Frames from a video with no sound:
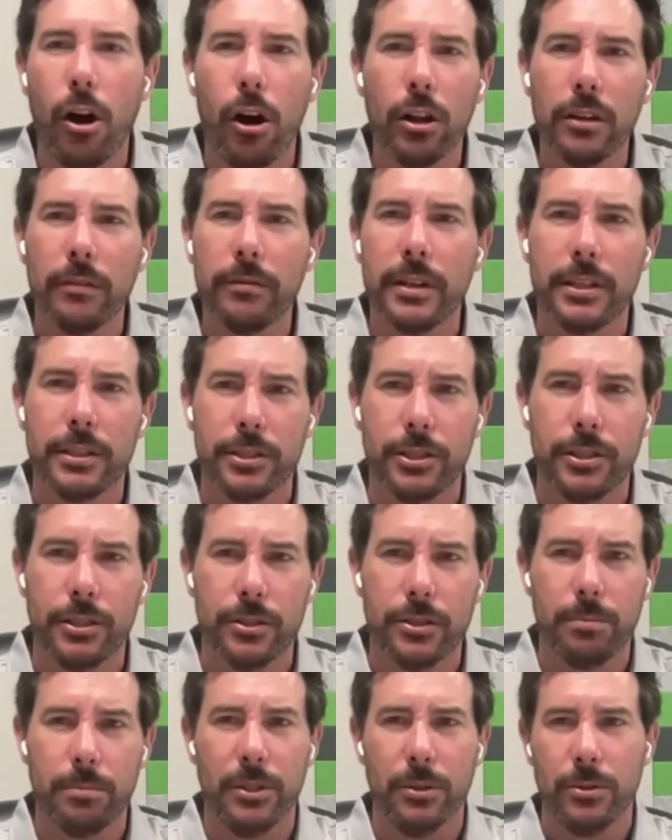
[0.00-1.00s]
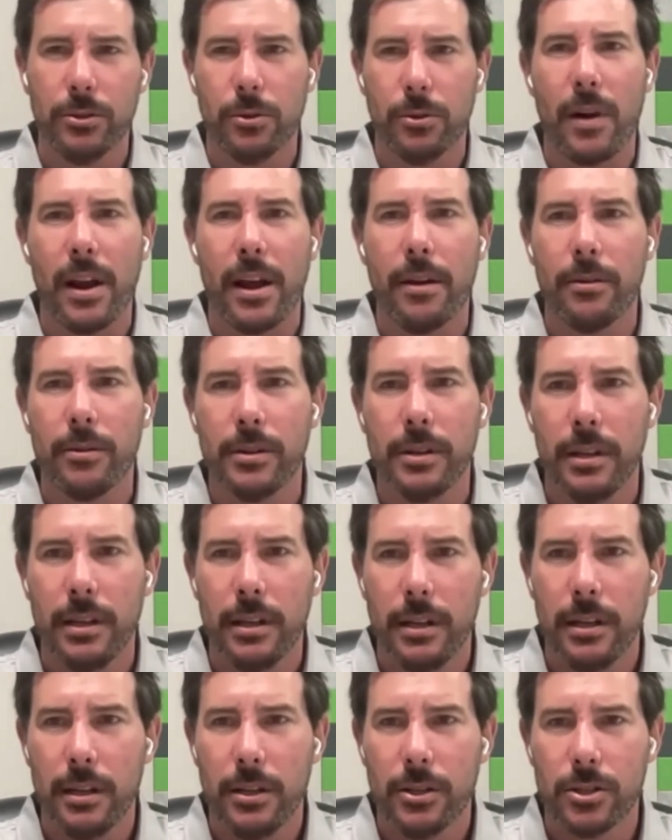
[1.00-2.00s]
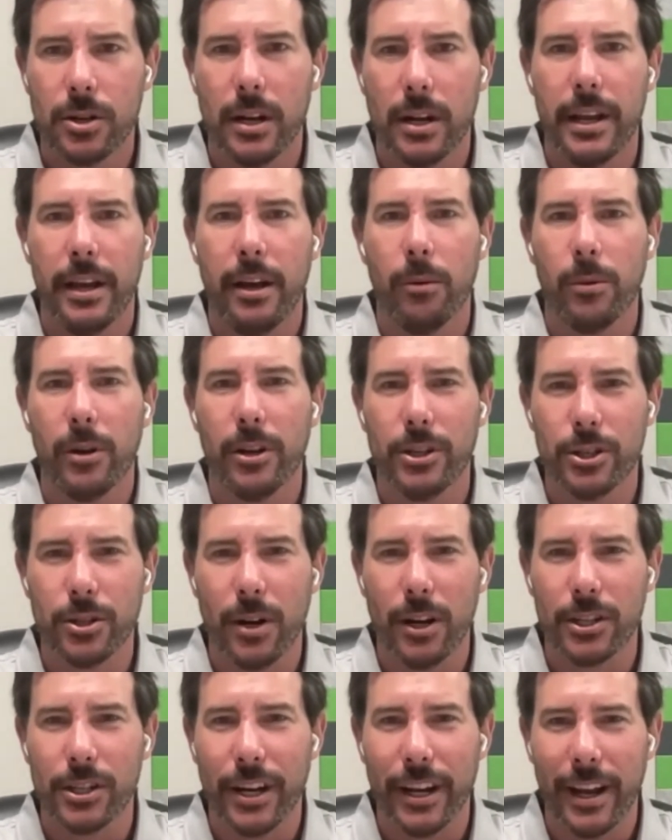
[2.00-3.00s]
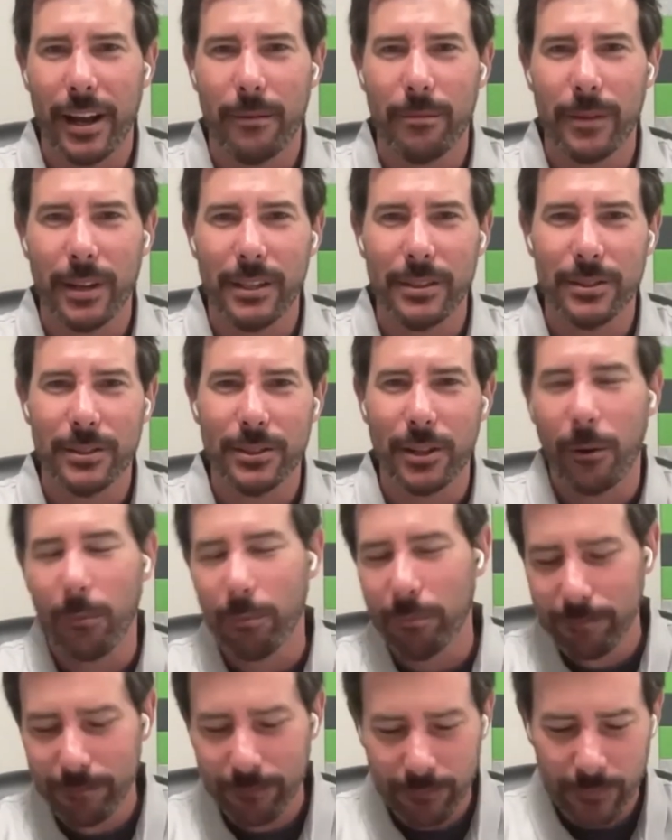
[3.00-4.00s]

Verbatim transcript: All of it is just built around trying to help construction companies. So